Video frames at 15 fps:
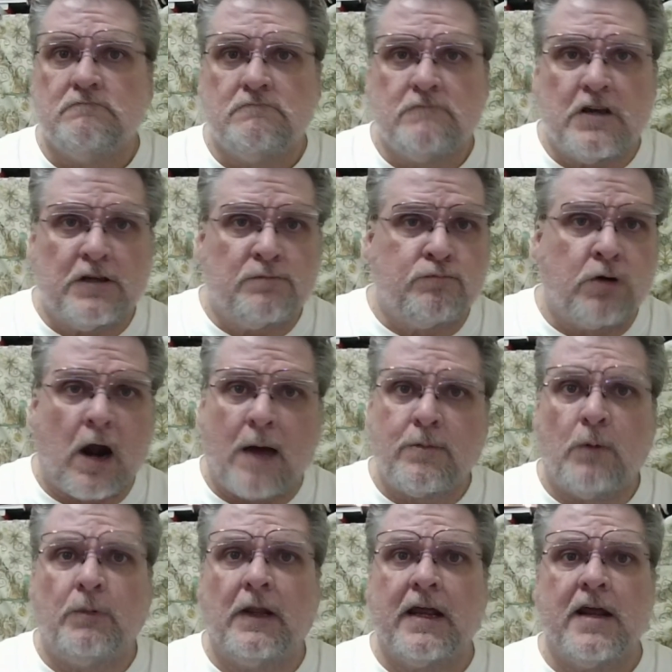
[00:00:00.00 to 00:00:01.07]
is
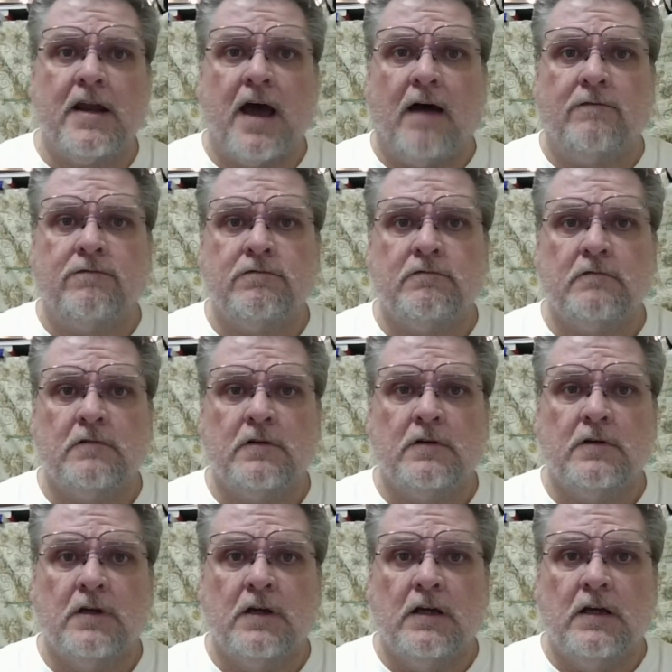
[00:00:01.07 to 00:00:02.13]
probably enough.
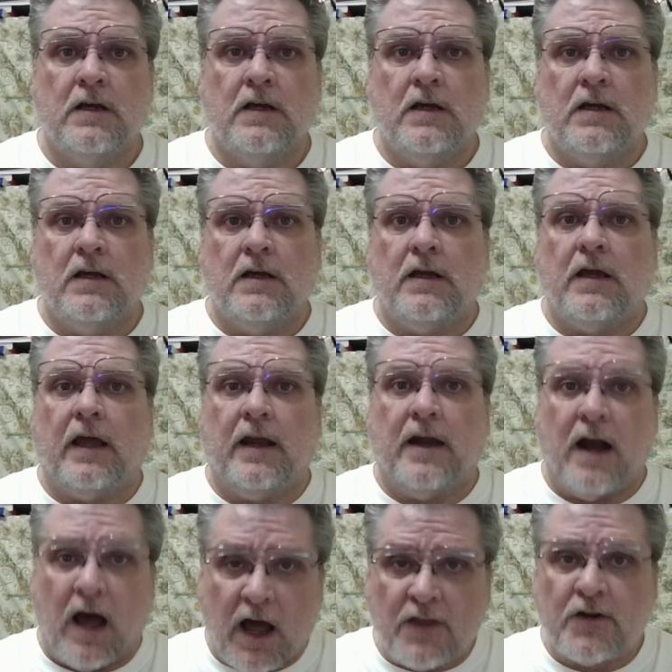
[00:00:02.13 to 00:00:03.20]
In
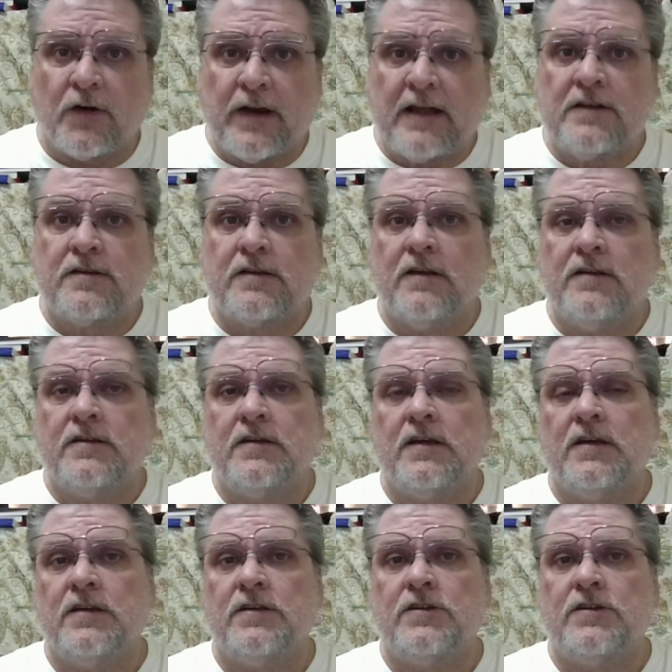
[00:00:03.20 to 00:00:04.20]
other instances,